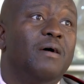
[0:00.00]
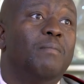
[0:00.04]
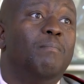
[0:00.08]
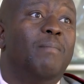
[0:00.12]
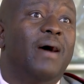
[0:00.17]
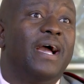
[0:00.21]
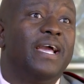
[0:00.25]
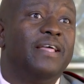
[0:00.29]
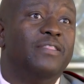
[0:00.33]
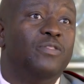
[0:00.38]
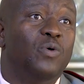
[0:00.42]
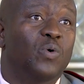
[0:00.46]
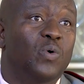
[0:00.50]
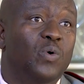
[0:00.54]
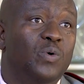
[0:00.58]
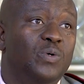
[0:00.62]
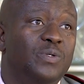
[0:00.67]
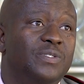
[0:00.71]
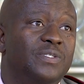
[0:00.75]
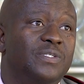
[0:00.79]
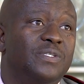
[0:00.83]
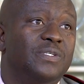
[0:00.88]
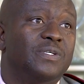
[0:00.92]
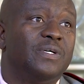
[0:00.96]
by
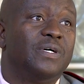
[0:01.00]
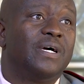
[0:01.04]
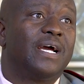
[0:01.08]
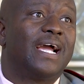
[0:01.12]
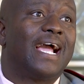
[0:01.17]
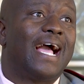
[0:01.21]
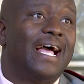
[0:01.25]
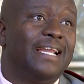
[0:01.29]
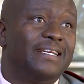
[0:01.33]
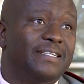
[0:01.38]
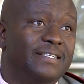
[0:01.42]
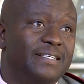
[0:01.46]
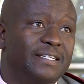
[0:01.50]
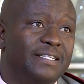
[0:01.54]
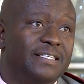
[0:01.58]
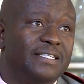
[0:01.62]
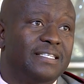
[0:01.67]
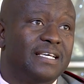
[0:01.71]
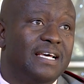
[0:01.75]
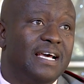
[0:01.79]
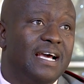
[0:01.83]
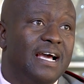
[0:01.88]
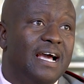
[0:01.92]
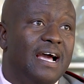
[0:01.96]
those countries.
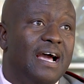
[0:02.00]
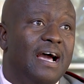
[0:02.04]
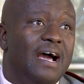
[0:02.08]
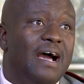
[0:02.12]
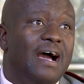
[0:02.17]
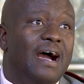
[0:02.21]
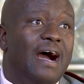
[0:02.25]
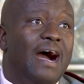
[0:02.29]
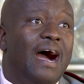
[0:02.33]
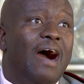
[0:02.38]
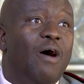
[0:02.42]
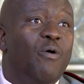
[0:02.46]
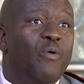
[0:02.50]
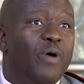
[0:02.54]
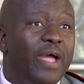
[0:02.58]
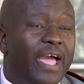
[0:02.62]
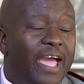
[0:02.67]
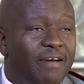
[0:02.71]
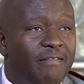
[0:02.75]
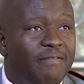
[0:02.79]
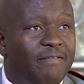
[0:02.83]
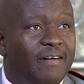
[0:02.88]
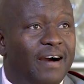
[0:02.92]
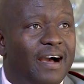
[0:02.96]

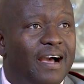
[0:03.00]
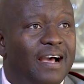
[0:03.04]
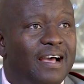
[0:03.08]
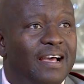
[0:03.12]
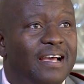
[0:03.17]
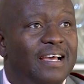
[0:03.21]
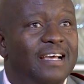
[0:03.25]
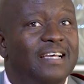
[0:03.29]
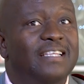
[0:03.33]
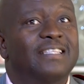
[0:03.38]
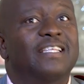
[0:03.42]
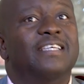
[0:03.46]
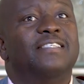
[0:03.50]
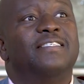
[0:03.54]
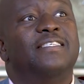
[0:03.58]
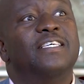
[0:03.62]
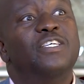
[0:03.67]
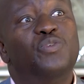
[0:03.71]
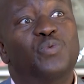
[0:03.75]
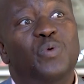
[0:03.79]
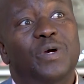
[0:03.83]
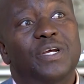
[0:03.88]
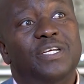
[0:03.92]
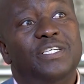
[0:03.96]
However, the
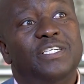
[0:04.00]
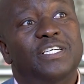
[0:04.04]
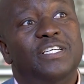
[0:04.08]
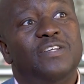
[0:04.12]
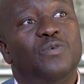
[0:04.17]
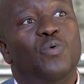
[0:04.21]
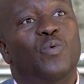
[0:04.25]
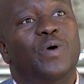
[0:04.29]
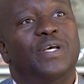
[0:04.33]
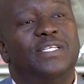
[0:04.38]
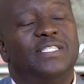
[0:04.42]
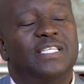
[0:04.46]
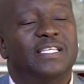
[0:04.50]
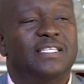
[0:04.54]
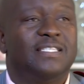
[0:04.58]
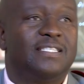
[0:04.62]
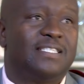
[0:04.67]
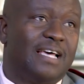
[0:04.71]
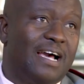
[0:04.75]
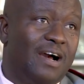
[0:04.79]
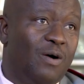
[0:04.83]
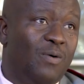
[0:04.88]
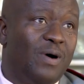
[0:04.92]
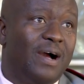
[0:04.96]
situation
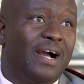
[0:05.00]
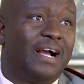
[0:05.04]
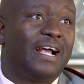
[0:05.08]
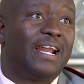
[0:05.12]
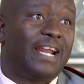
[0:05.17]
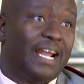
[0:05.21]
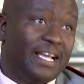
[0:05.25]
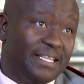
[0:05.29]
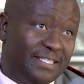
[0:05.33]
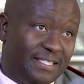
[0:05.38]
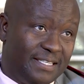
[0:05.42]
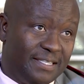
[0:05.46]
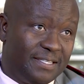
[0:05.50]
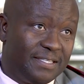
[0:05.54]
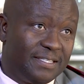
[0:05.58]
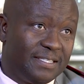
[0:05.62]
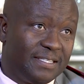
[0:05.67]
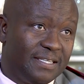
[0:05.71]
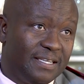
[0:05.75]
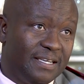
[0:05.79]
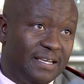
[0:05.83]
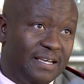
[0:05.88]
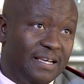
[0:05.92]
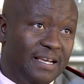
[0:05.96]
worsens our crisis
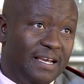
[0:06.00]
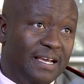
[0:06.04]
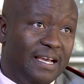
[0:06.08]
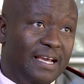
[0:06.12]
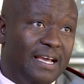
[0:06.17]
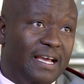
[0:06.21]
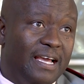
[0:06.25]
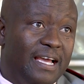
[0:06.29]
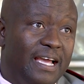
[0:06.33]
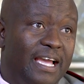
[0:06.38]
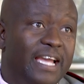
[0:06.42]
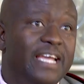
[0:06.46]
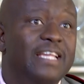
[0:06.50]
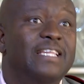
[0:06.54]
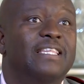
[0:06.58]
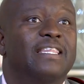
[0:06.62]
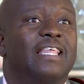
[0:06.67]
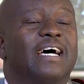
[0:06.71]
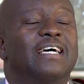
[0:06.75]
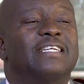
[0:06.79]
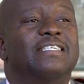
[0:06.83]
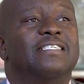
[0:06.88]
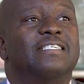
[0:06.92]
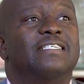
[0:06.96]
in
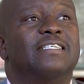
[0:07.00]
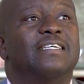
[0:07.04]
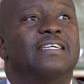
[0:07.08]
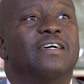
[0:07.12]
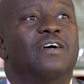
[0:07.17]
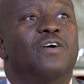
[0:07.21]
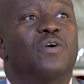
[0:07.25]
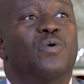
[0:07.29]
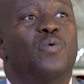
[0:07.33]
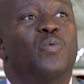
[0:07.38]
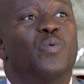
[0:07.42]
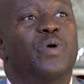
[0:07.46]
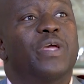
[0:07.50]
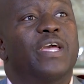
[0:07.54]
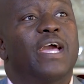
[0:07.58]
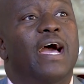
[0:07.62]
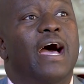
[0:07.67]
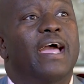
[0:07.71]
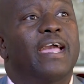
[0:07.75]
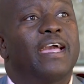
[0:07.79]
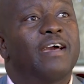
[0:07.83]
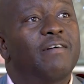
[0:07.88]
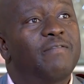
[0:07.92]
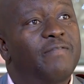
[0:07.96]
that we
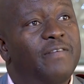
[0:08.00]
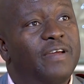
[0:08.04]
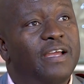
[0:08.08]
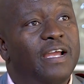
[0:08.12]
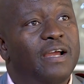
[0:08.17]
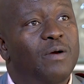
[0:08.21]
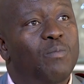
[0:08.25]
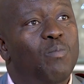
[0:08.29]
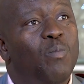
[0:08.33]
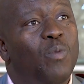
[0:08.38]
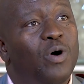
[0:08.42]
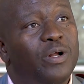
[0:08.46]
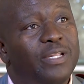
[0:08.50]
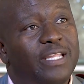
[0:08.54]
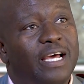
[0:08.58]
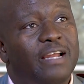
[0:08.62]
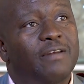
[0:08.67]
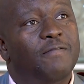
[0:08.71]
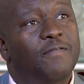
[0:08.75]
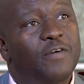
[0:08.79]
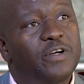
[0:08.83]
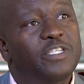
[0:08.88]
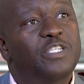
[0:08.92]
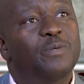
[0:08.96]
are having more than
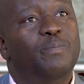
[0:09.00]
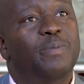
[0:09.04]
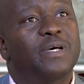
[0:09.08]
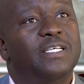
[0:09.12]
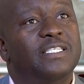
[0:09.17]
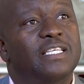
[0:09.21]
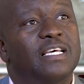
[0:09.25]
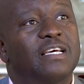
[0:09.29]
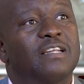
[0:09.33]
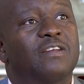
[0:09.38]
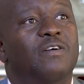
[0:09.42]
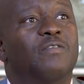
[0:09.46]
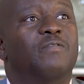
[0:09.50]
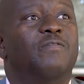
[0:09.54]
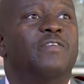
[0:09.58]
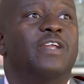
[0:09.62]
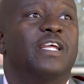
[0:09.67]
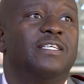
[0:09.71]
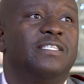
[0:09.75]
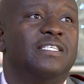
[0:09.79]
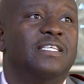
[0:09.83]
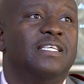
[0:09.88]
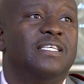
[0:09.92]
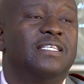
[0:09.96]
40% of
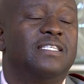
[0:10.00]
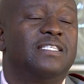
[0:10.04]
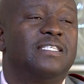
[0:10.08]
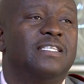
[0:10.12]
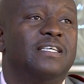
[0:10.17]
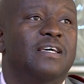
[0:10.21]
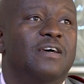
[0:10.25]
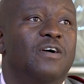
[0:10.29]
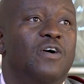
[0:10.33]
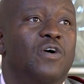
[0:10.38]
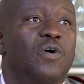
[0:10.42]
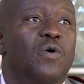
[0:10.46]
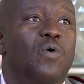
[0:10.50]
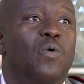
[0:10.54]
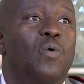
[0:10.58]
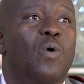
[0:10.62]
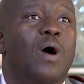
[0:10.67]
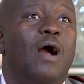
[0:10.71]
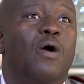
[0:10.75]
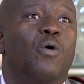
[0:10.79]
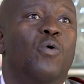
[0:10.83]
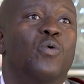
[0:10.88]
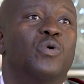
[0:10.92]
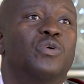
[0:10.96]
nurses who
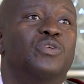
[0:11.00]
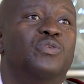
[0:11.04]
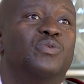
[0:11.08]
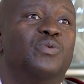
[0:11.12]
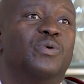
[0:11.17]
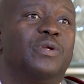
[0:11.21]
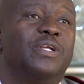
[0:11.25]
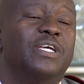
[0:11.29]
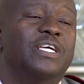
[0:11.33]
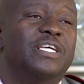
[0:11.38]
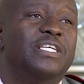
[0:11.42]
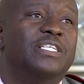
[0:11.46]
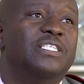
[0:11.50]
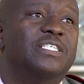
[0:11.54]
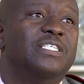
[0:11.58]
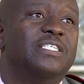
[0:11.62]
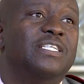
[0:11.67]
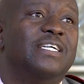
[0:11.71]
are going to reach